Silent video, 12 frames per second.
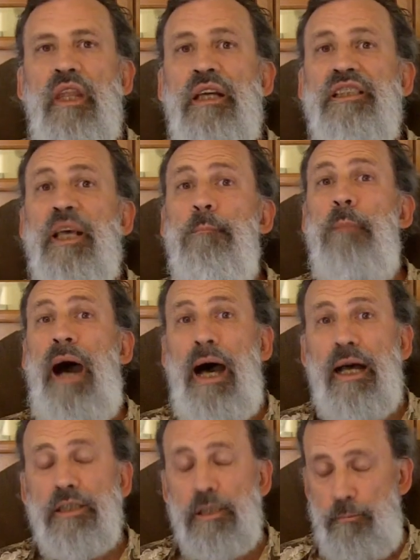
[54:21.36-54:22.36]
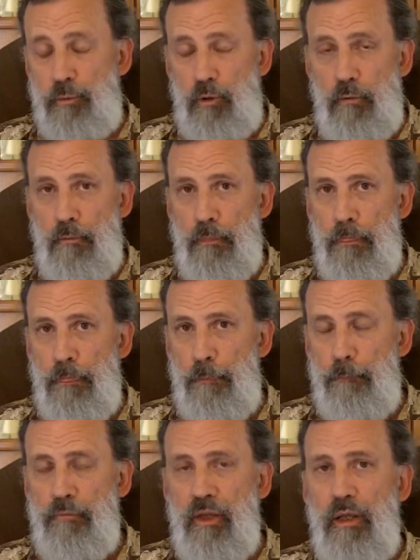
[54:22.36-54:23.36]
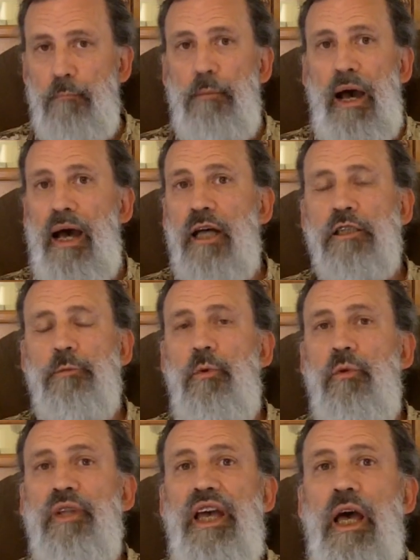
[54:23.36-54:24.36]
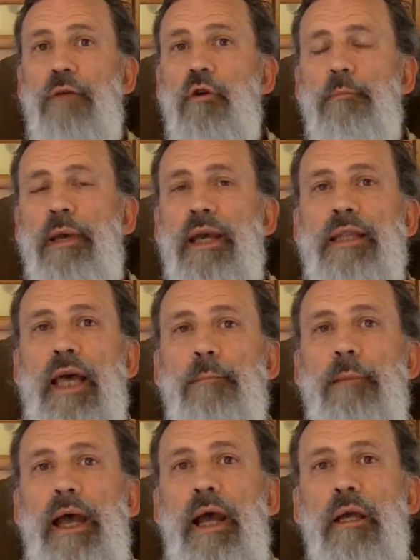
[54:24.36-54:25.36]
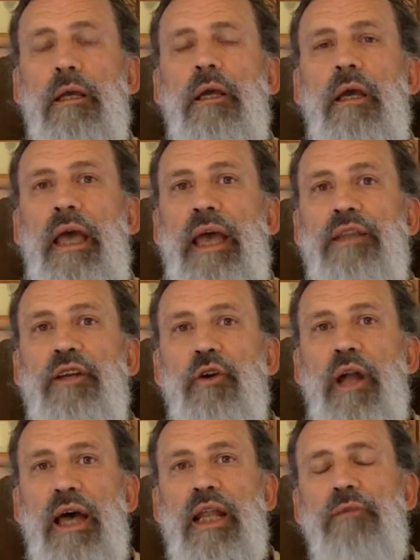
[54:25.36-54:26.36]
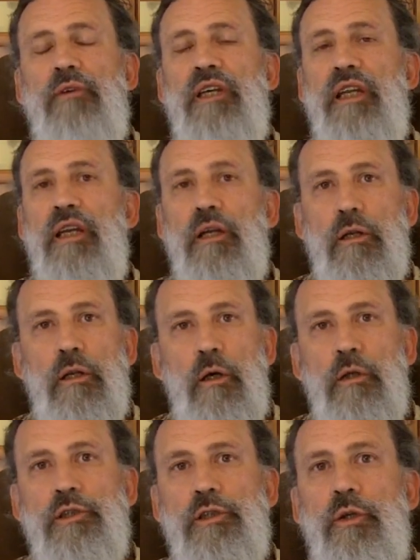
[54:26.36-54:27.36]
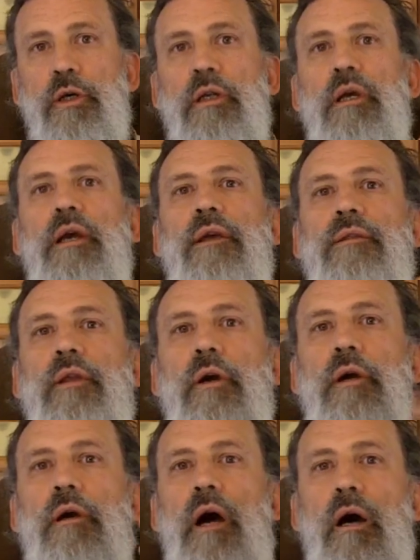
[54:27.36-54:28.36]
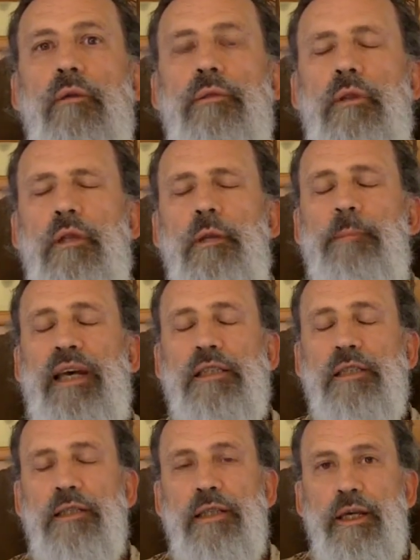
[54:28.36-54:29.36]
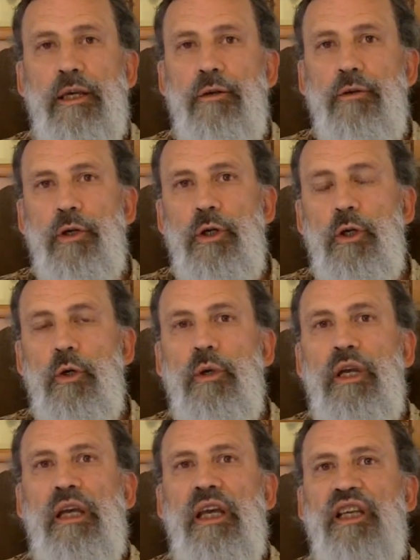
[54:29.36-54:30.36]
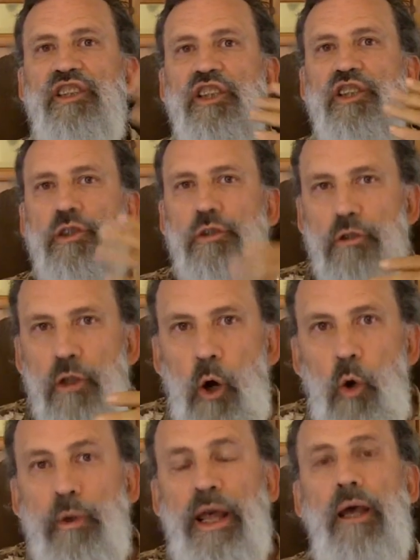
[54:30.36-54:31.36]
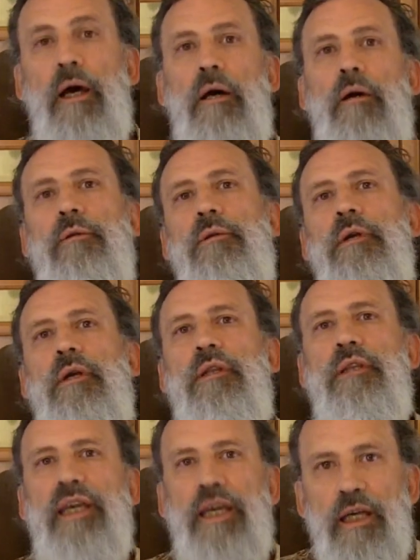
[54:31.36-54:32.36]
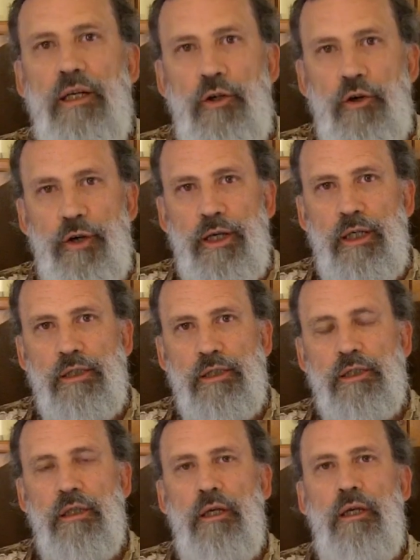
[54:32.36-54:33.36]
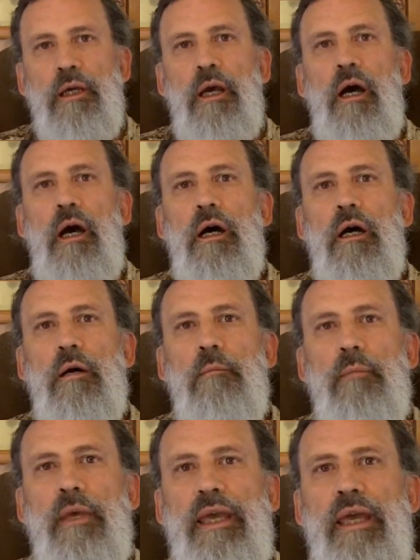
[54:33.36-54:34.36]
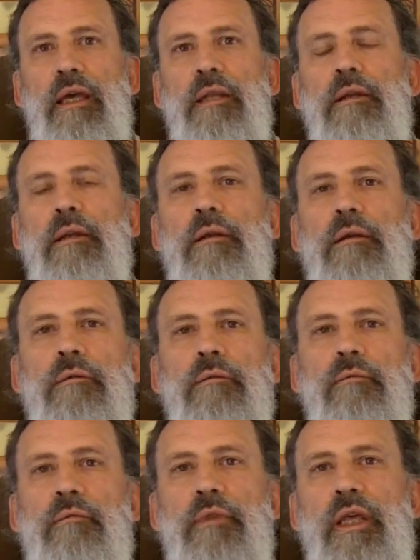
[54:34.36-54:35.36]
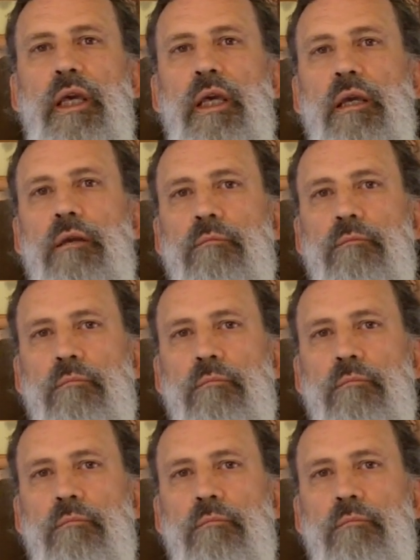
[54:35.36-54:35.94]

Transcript: It's impossible, impossible to ever pay that back. And they're not even getting close to it. They're all, the best that they can do is just slow down the increase um, in the